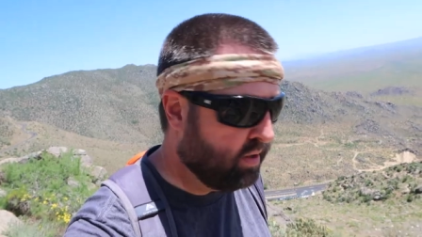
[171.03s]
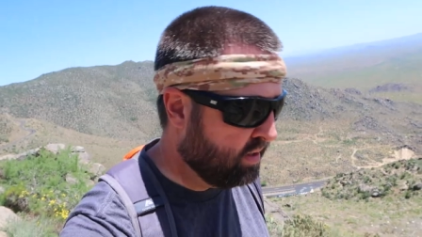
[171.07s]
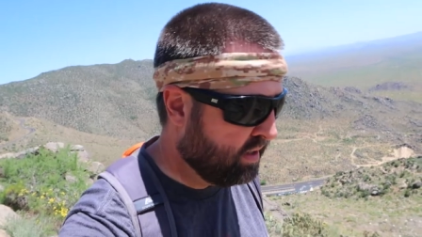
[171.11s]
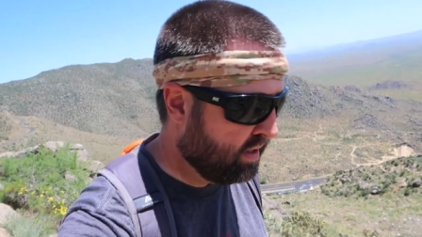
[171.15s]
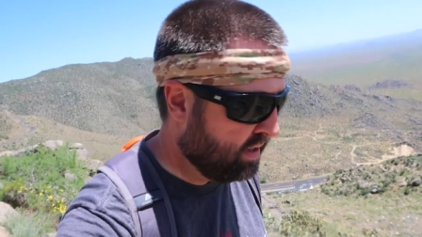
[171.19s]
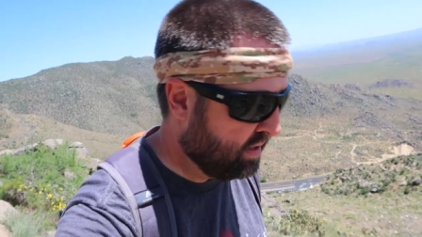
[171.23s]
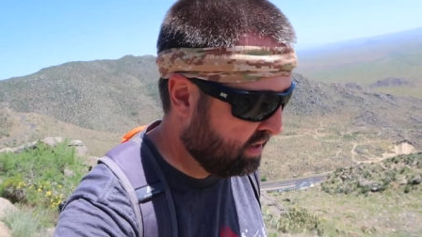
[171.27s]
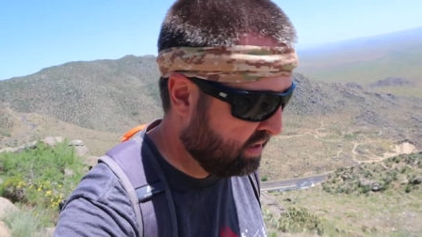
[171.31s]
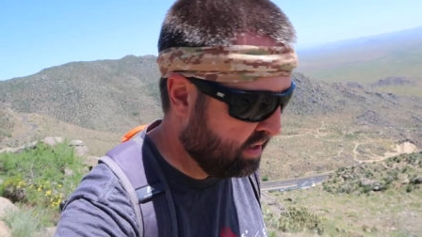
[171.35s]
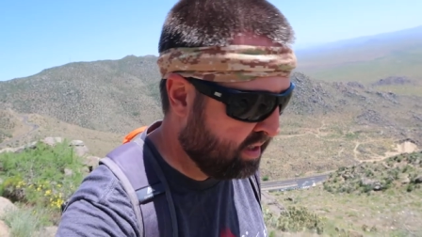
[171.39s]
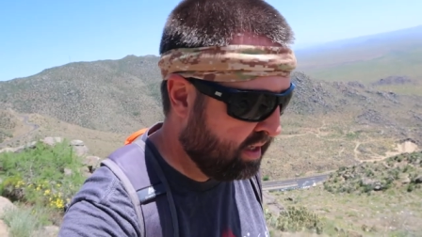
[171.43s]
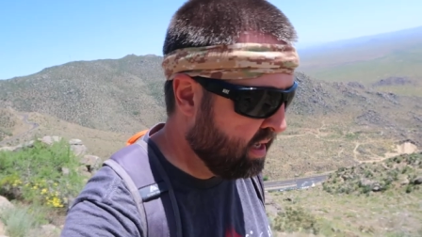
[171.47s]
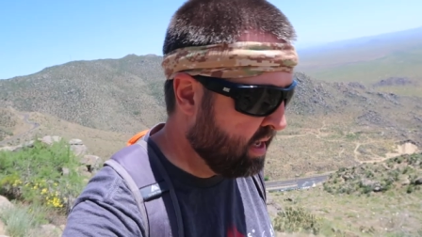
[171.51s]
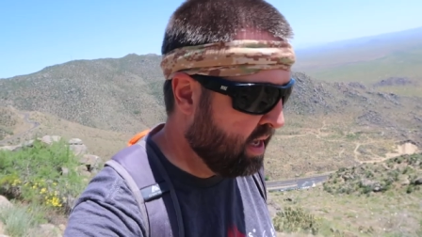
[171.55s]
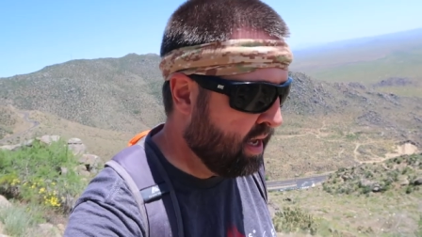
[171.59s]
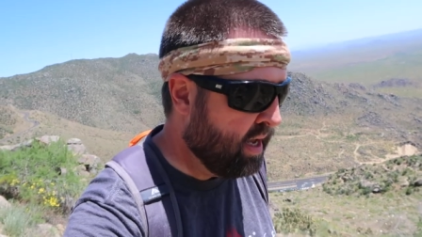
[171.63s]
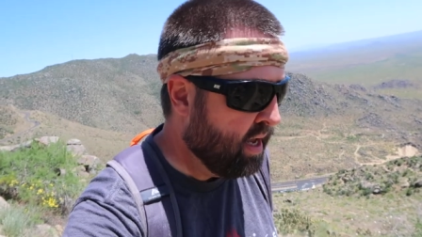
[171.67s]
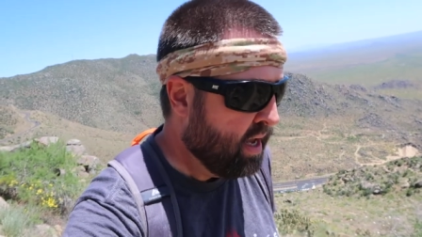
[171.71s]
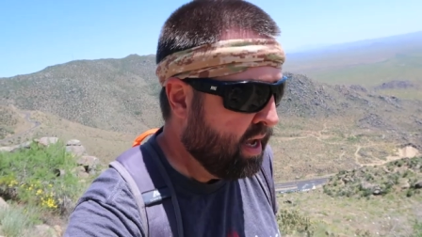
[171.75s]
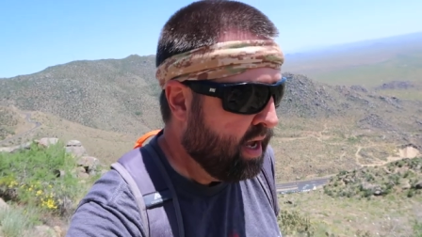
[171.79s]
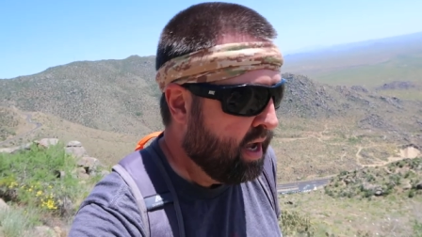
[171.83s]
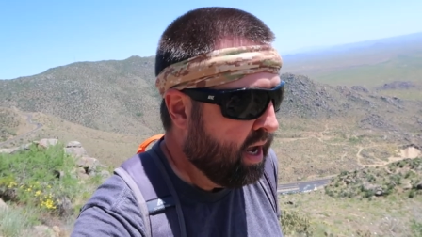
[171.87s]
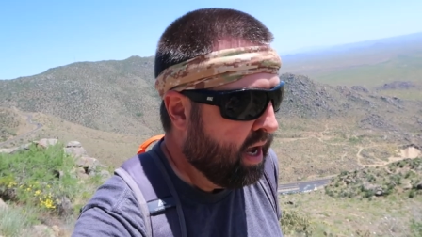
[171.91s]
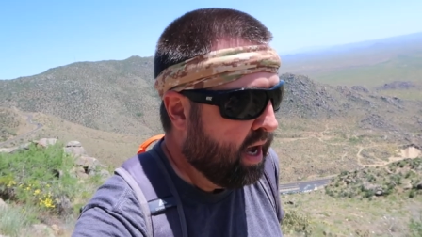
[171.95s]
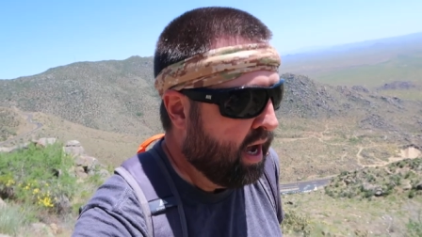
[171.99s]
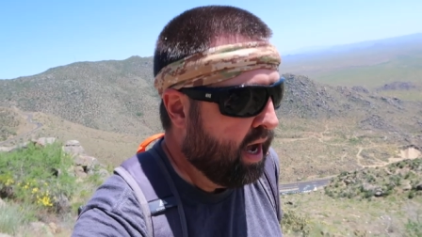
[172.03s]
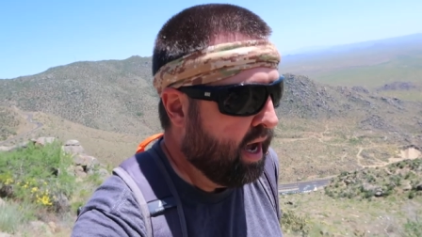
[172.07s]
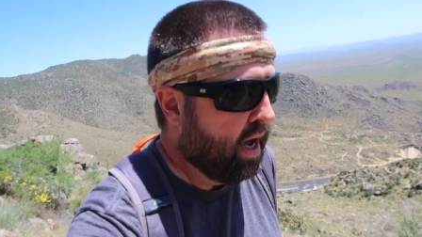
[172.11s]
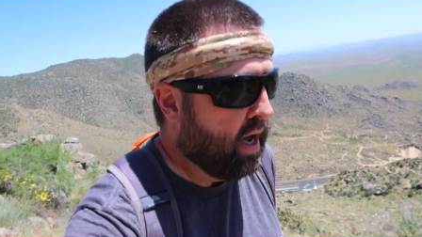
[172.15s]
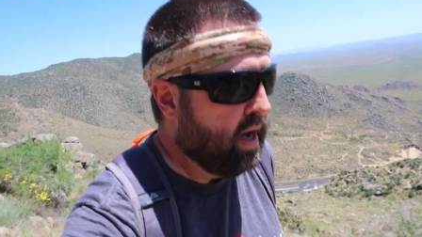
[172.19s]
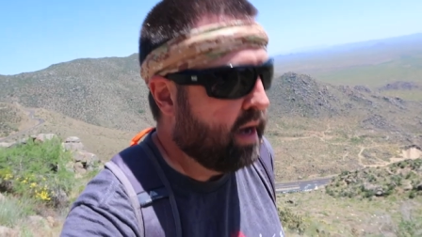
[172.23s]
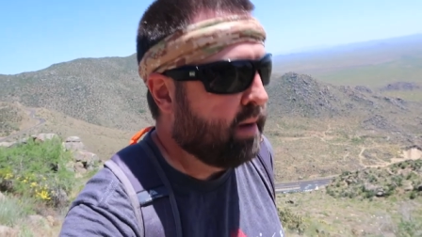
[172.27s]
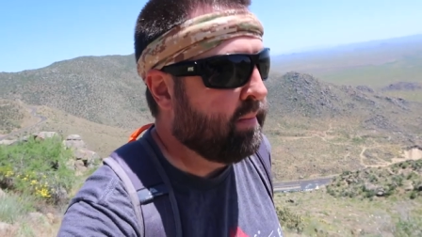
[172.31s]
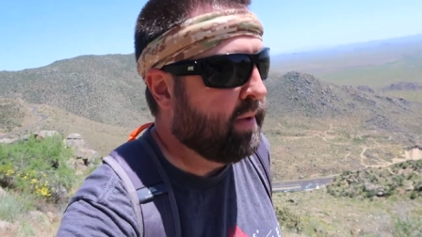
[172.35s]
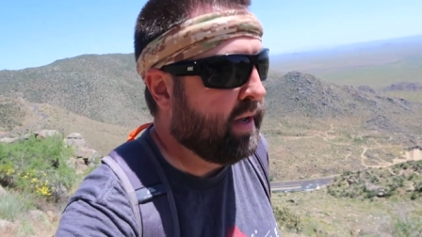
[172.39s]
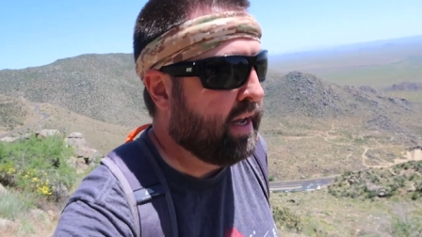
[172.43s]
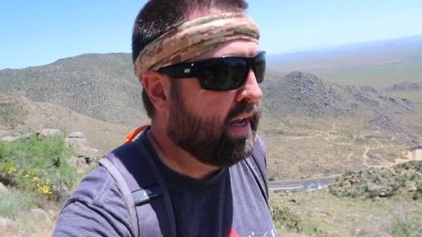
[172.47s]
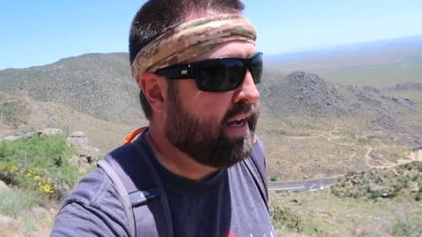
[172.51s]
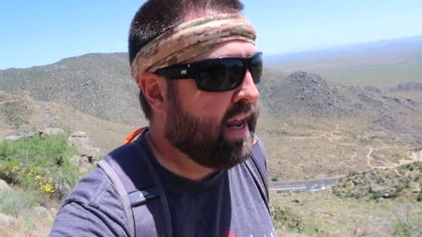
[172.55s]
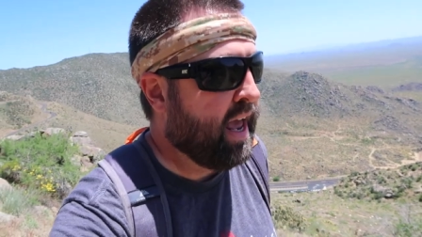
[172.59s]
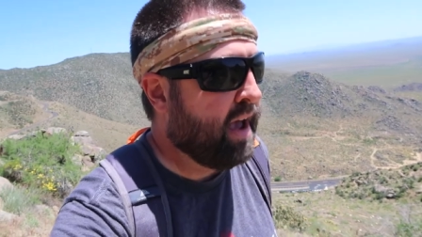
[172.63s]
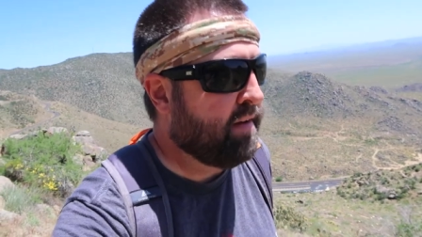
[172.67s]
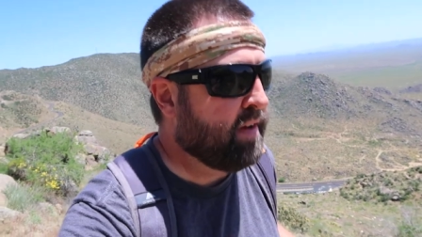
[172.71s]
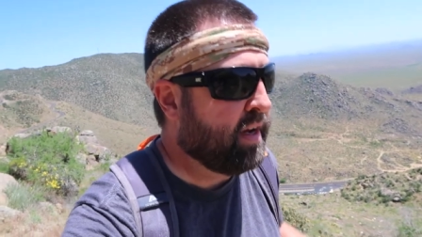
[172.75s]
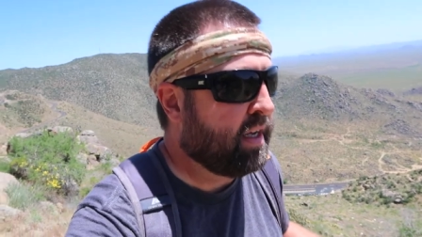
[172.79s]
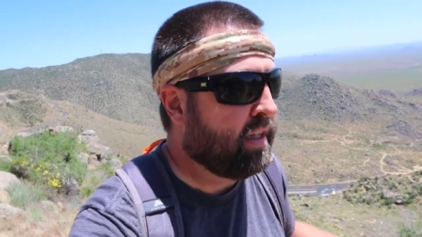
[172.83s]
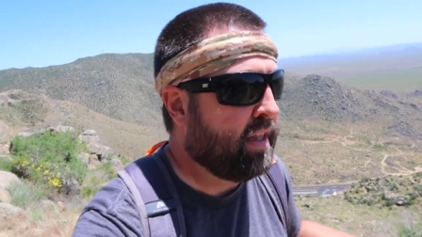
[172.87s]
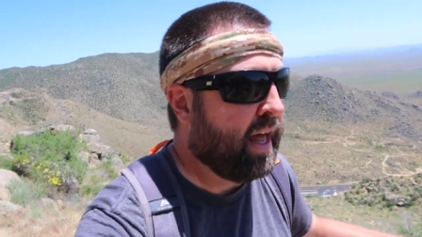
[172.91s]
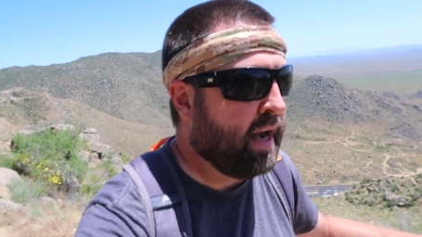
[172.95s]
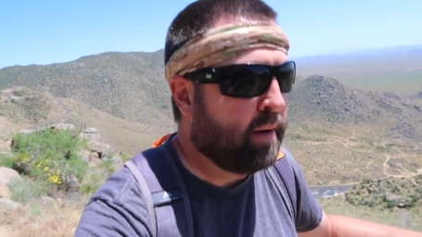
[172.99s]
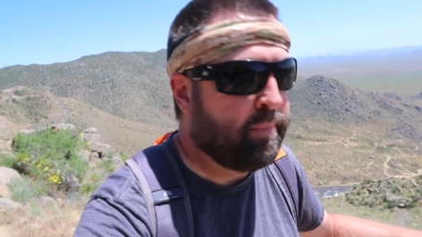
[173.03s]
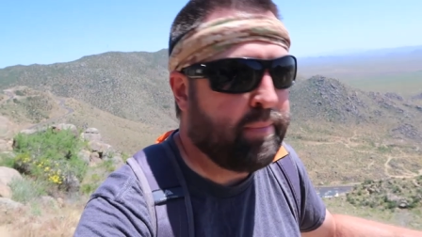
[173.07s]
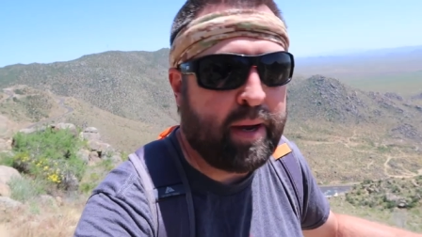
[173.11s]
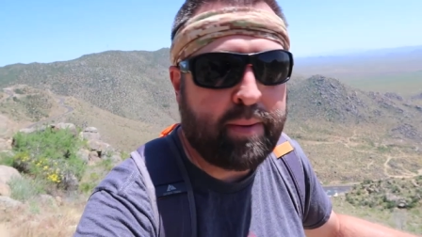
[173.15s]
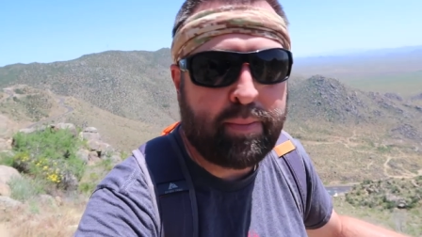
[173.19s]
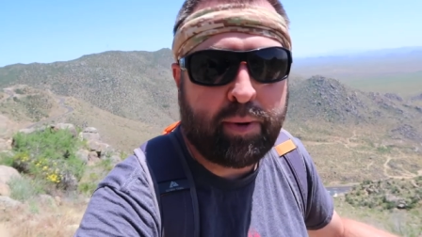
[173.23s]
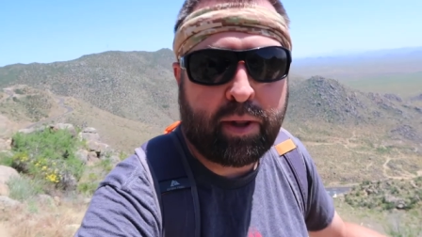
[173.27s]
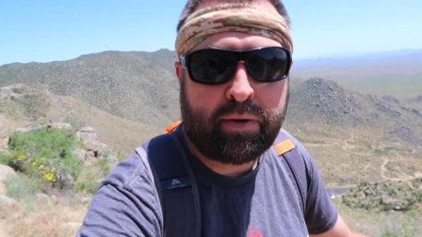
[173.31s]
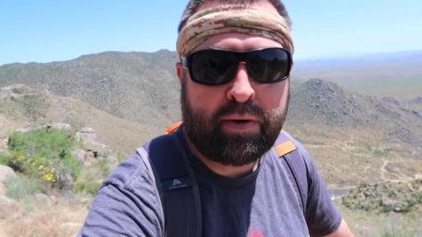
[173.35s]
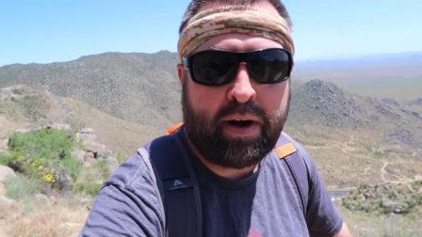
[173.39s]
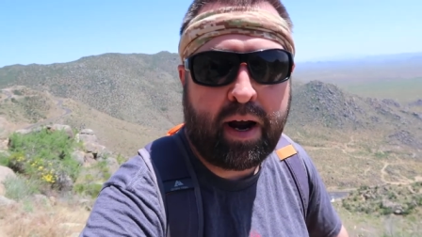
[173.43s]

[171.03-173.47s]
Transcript: And having a lot of people